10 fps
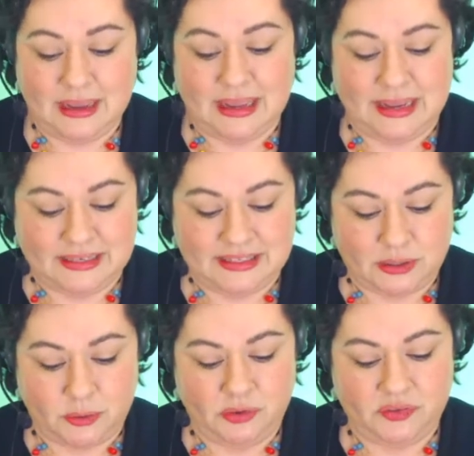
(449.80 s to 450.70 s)
He
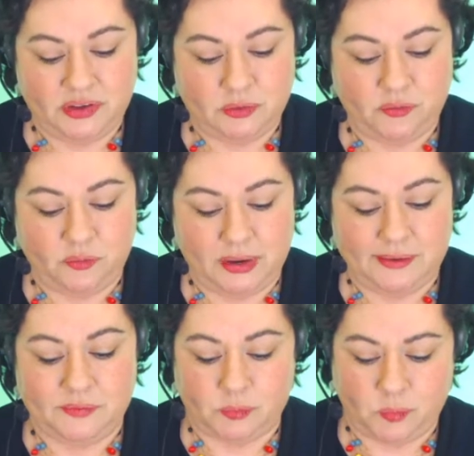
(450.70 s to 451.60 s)
sowed a field of wheat
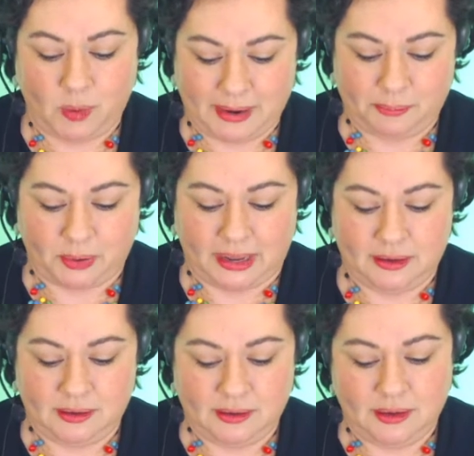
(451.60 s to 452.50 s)
for white
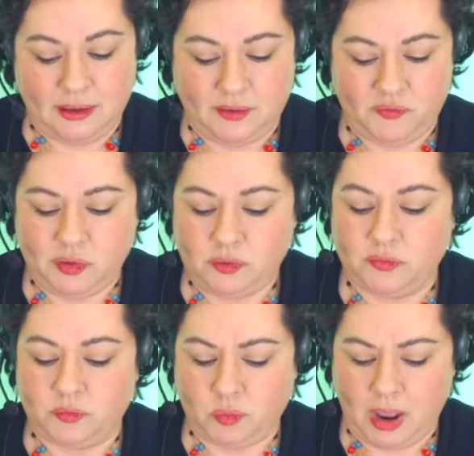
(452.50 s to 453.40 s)
bread, a field
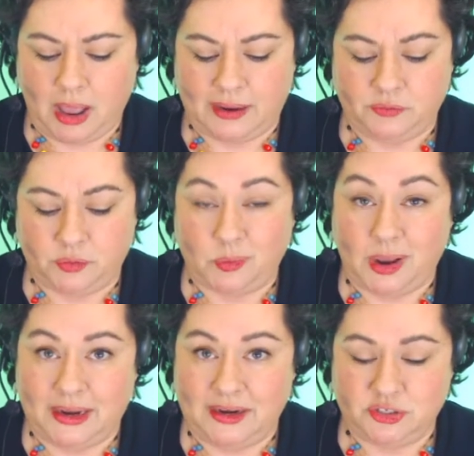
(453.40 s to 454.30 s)
of rye for
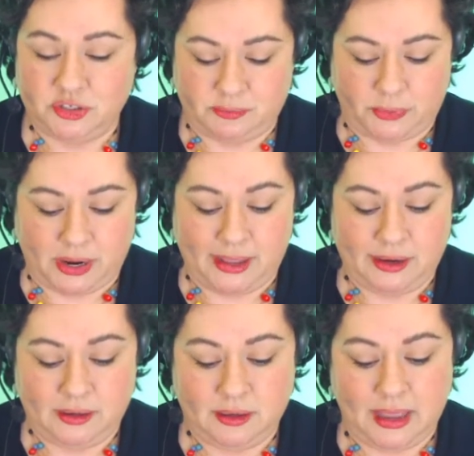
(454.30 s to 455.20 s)
rye and Injun
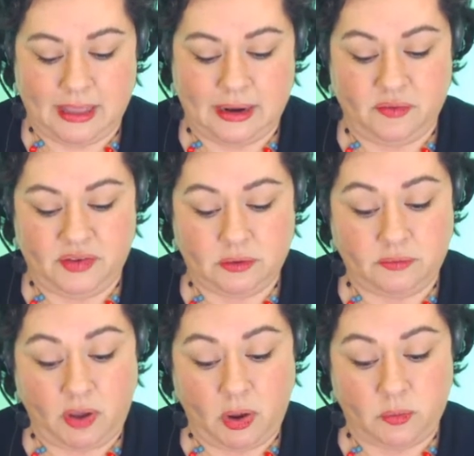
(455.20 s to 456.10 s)
bread, and a field
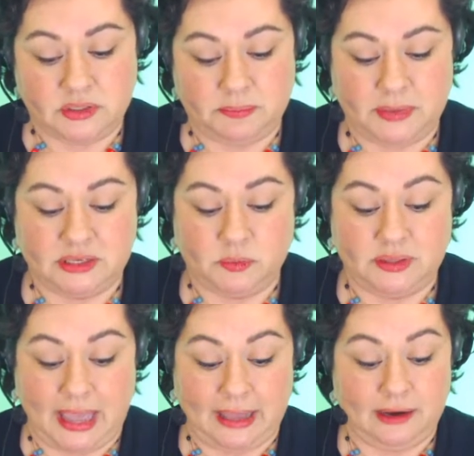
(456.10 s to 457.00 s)
of oats mixed with
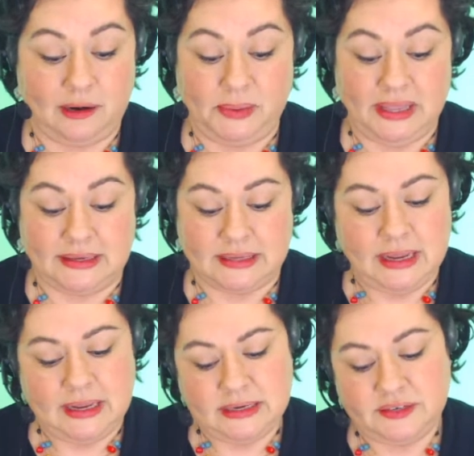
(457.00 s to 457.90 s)
Canada peas
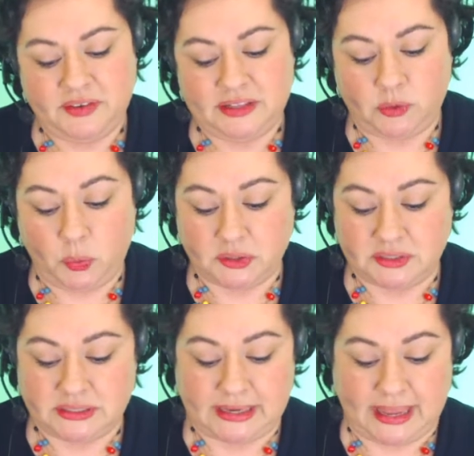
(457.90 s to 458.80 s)
to feed the
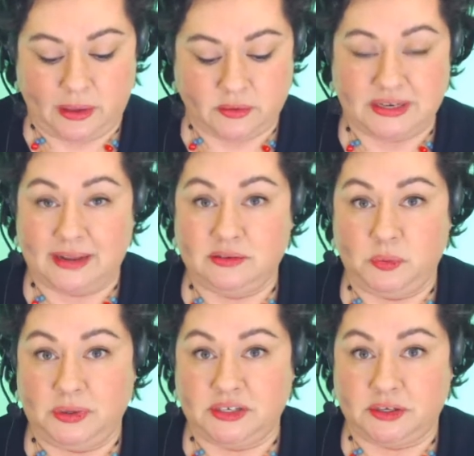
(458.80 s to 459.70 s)
horses and cows next
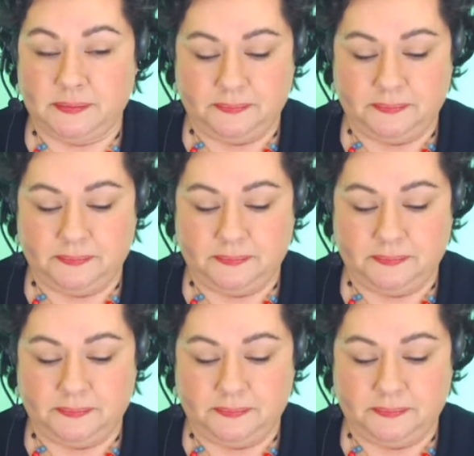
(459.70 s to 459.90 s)
winter.